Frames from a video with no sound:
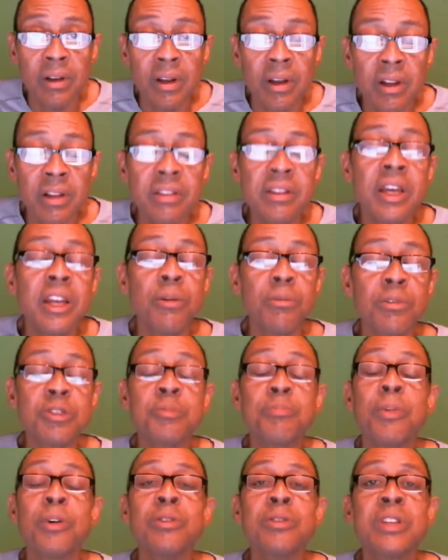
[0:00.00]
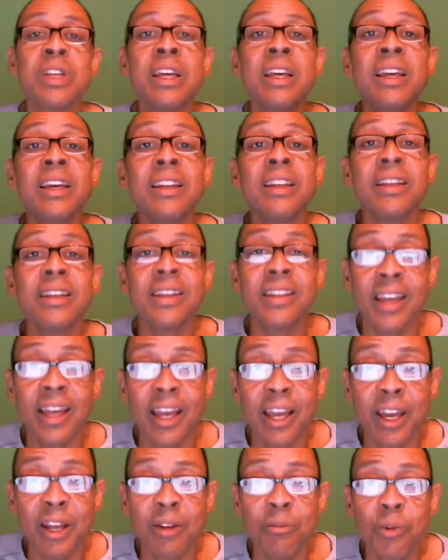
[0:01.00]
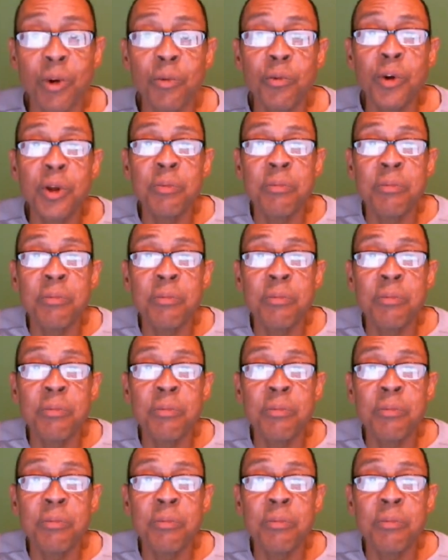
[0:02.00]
Then it was supposed to end again when we